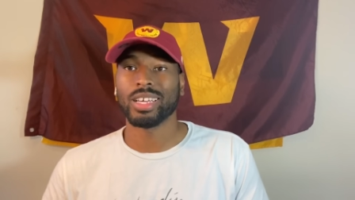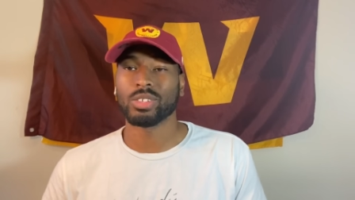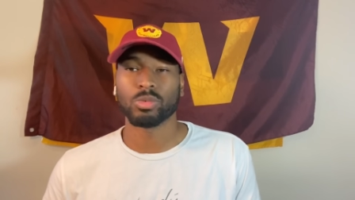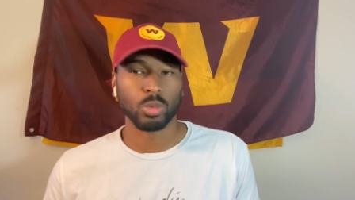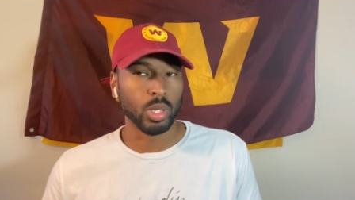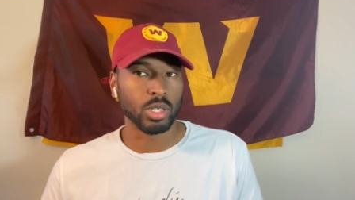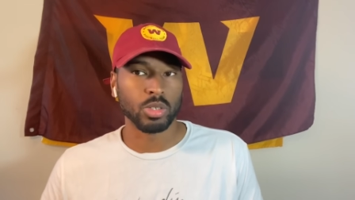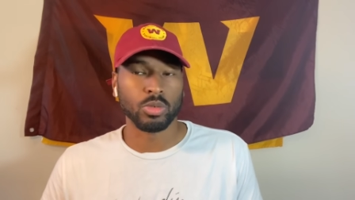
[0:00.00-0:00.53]
It
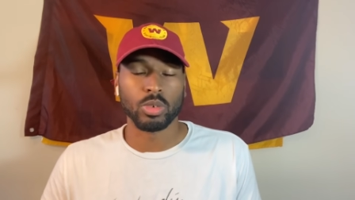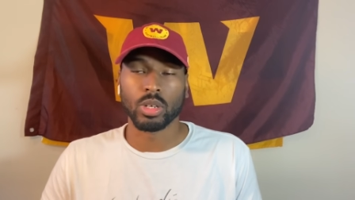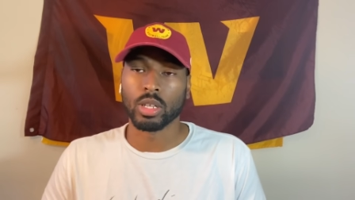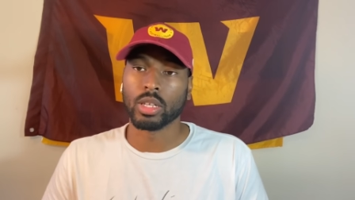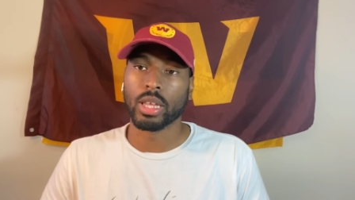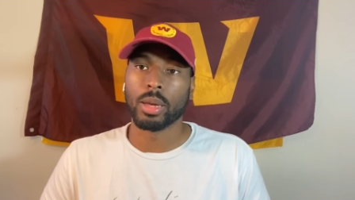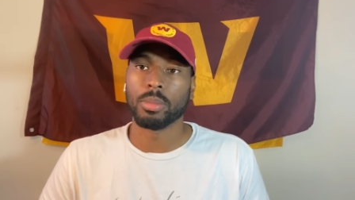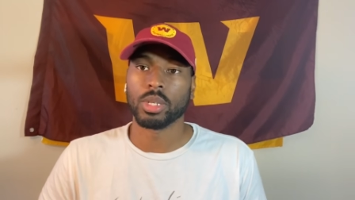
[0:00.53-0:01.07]
wasn't really
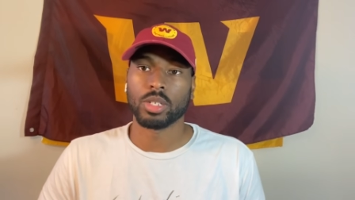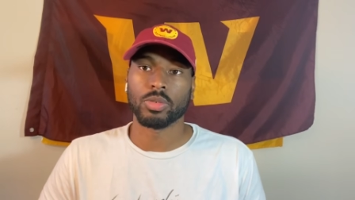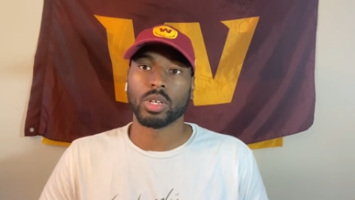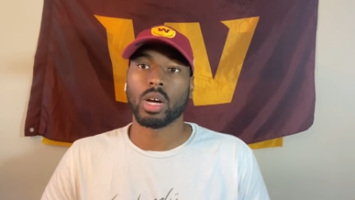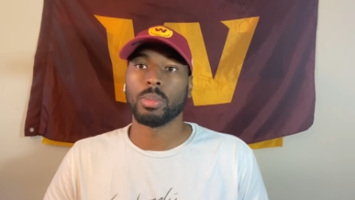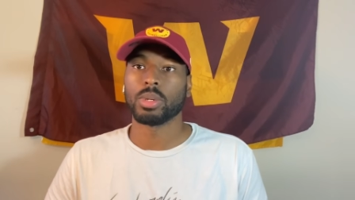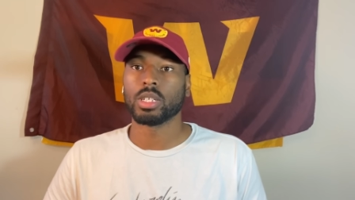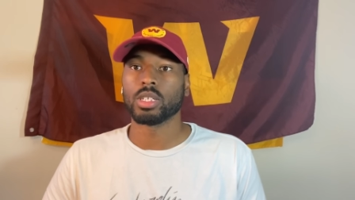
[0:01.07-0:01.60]
that much of a
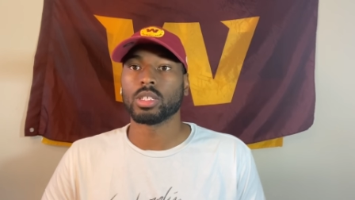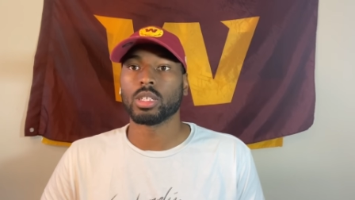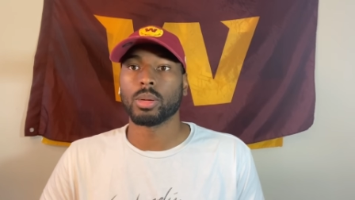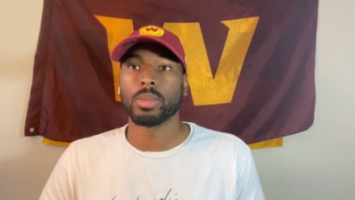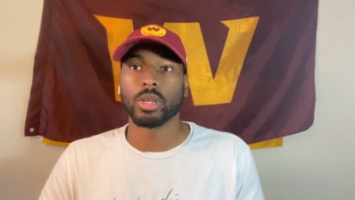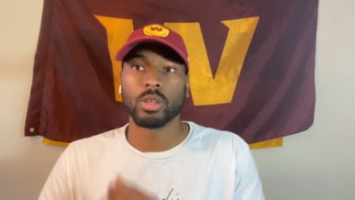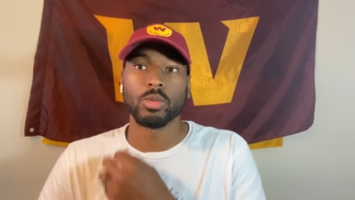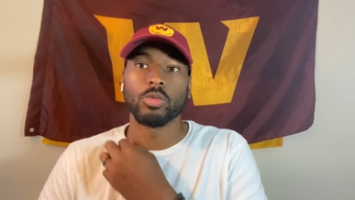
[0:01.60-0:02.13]
competition. I
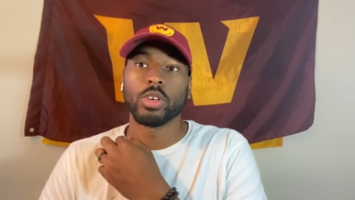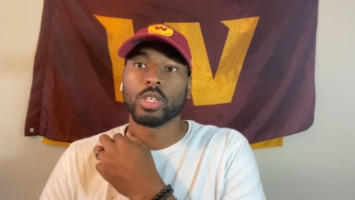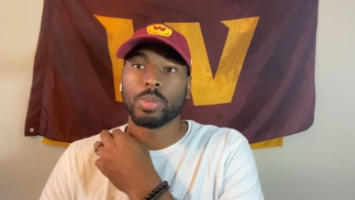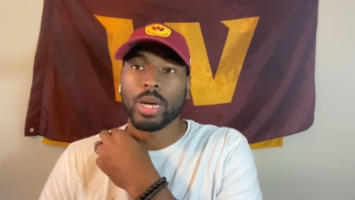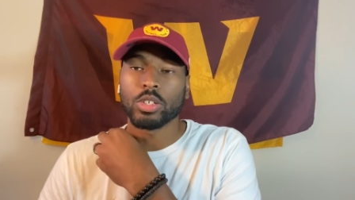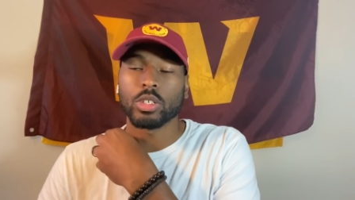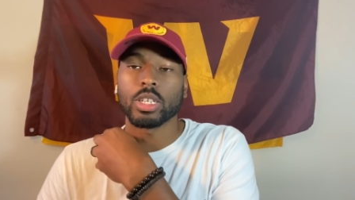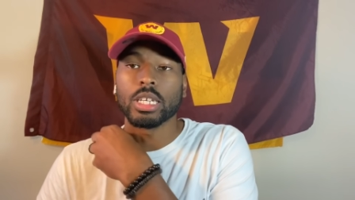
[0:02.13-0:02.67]
mean,
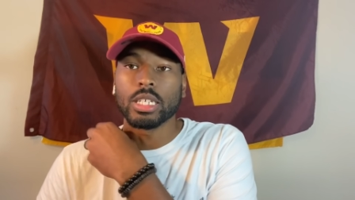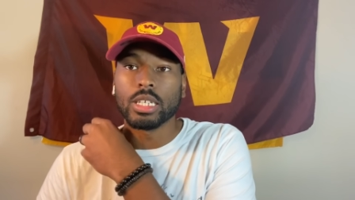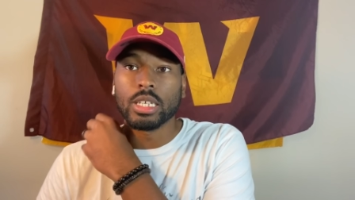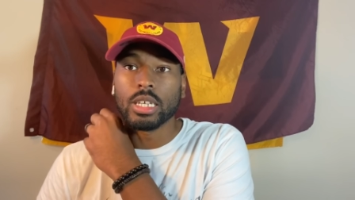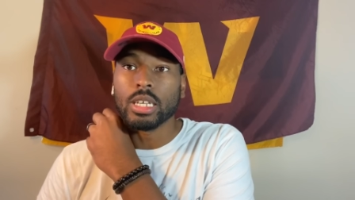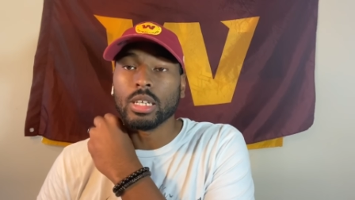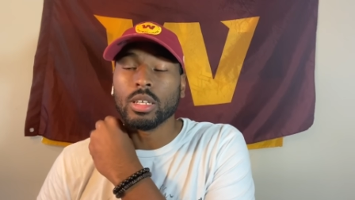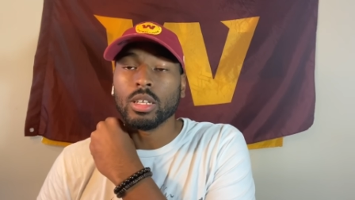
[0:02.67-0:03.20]
Fitzpatrick, he
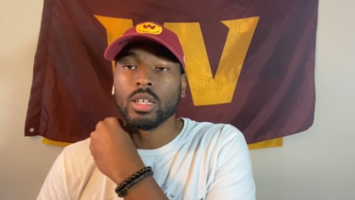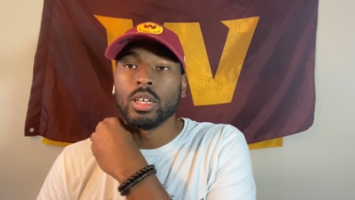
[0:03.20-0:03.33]
did